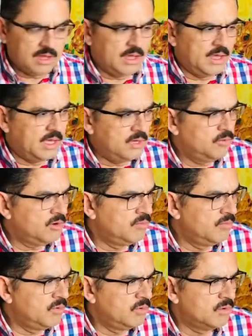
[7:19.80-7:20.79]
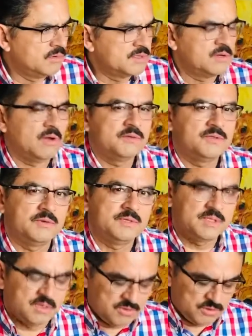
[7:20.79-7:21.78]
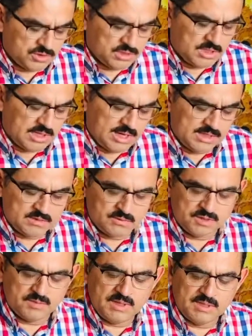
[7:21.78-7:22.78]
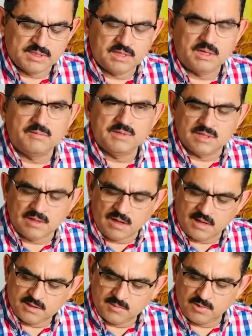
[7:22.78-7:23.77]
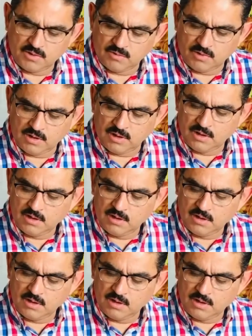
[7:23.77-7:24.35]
Edward Munch was also institutionalized, which means that he was in a hospital where